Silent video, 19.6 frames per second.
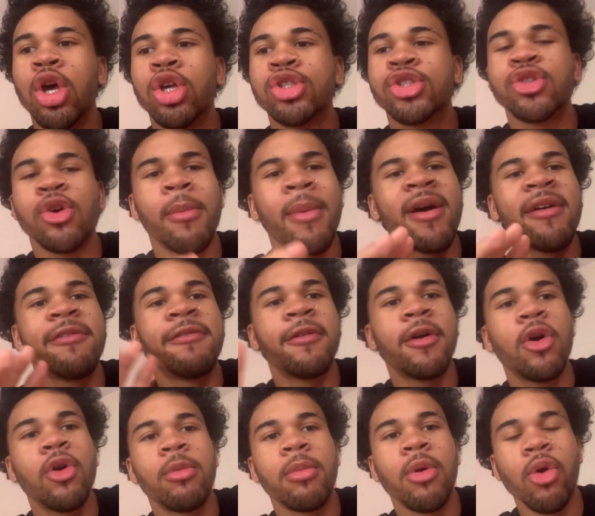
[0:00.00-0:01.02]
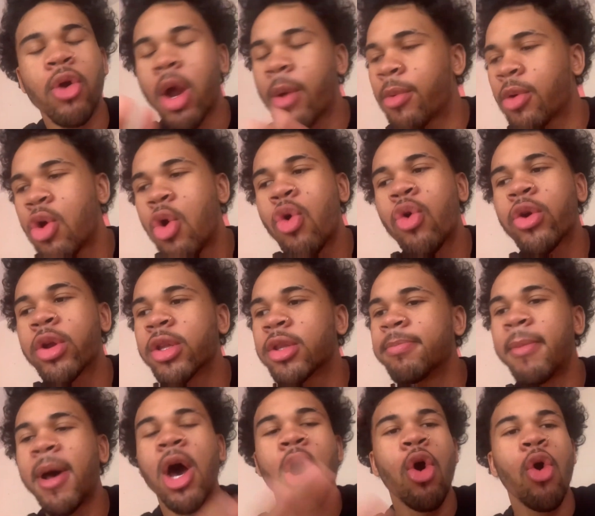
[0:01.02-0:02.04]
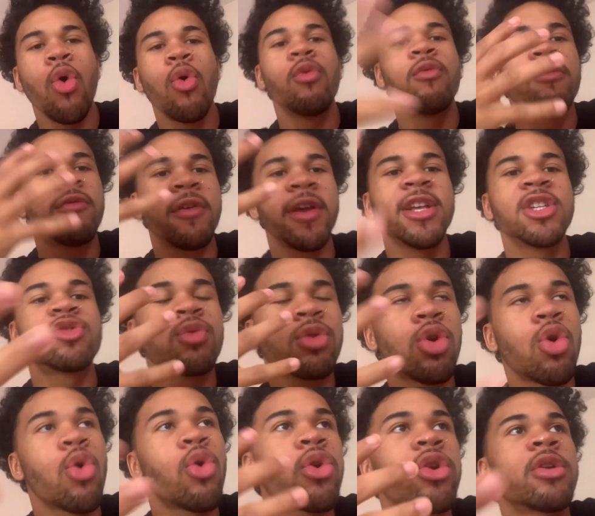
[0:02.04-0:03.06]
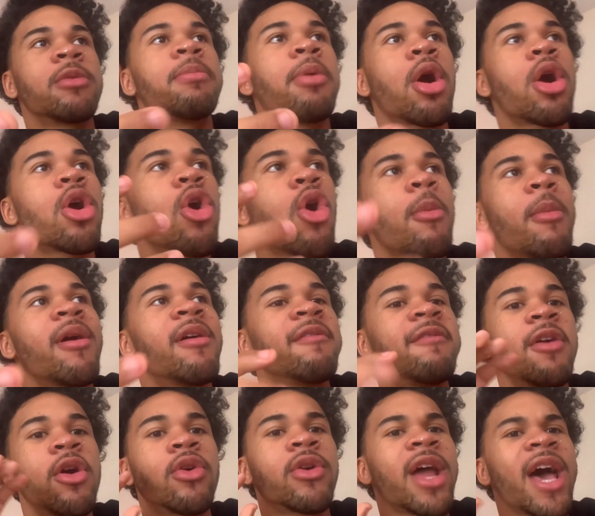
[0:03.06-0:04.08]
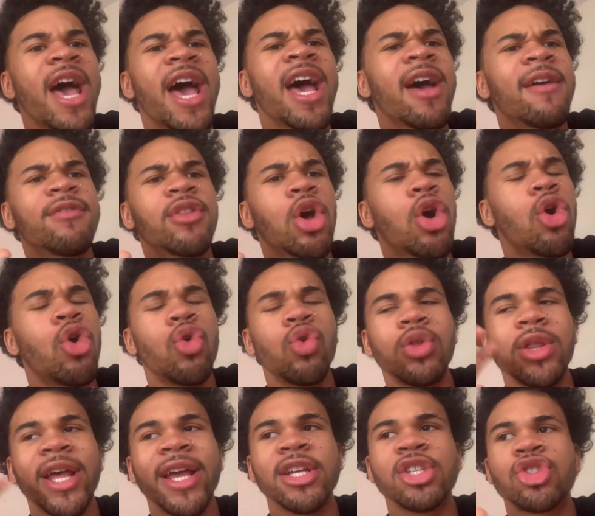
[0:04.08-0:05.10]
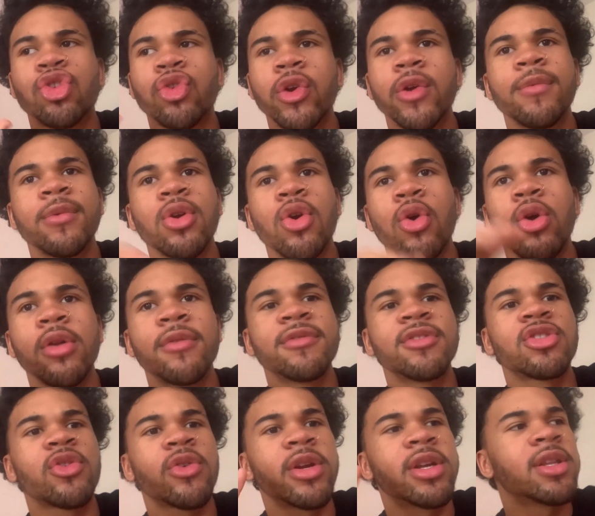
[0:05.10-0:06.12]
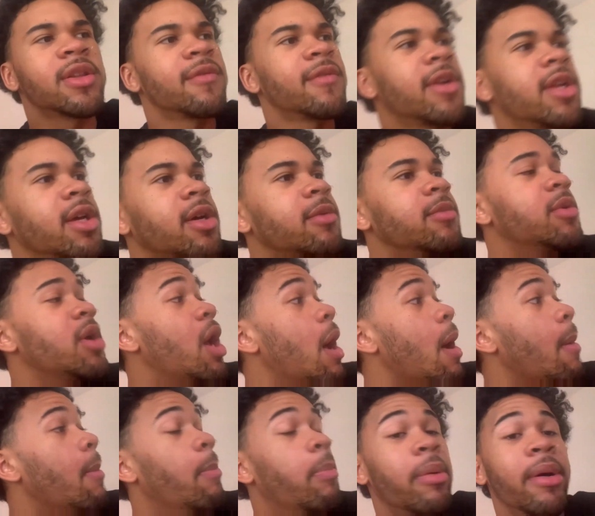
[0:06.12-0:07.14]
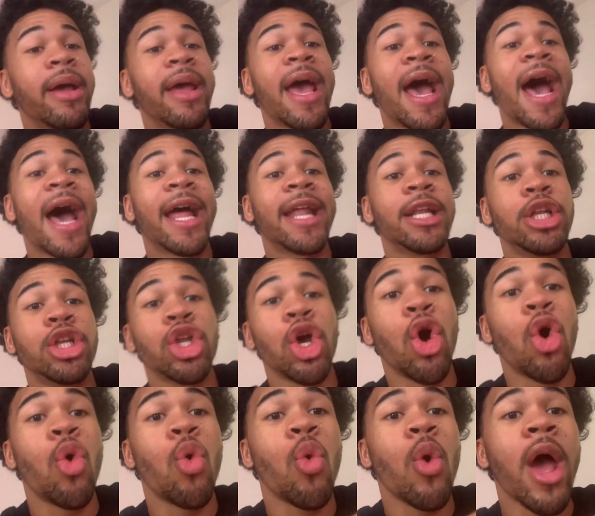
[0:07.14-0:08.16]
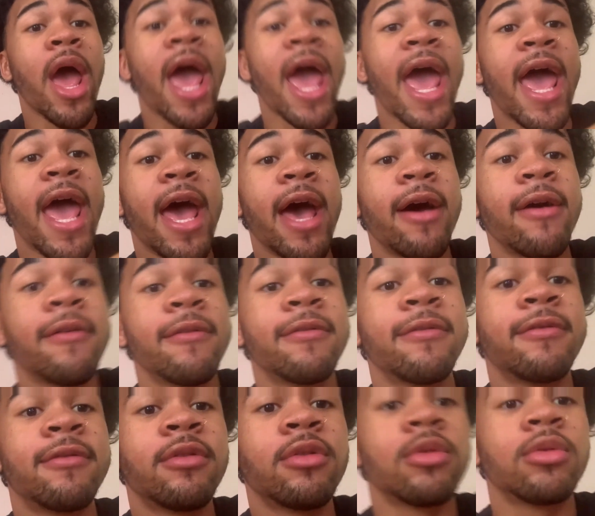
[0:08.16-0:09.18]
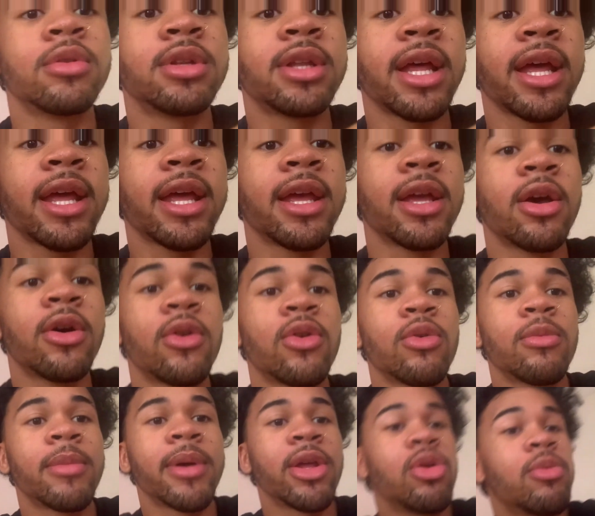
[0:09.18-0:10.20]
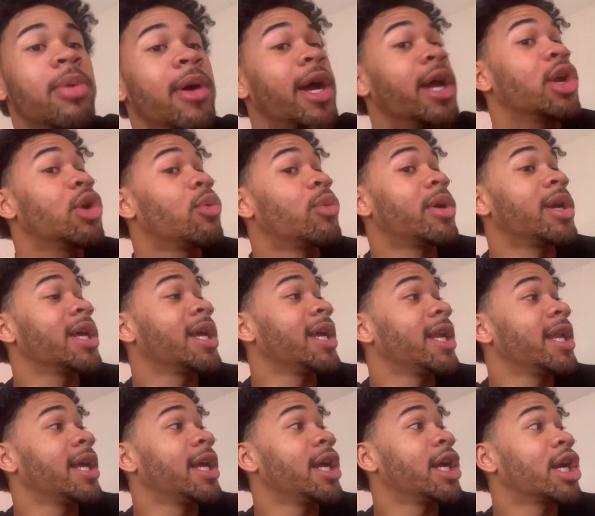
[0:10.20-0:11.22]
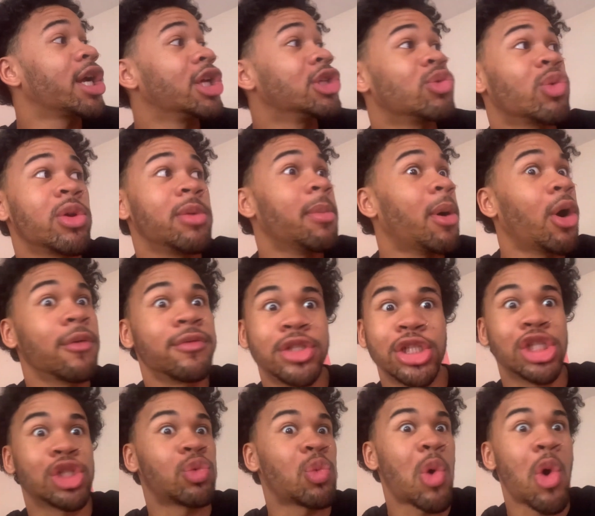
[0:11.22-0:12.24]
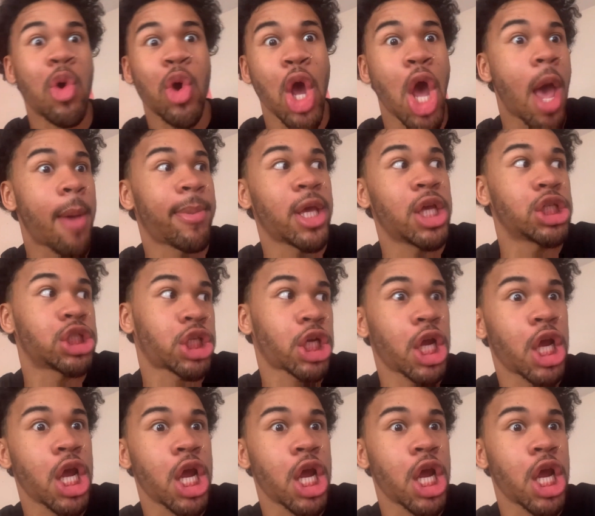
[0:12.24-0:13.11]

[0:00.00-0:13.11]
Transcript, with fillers: So my phone broke. I recorded my whole face recording part on my phone. I have the whole like screen recording of the screen in the video, but I don't have. Dang, hold on, babe. You probably don't want to get in here because we both just woke up and shit.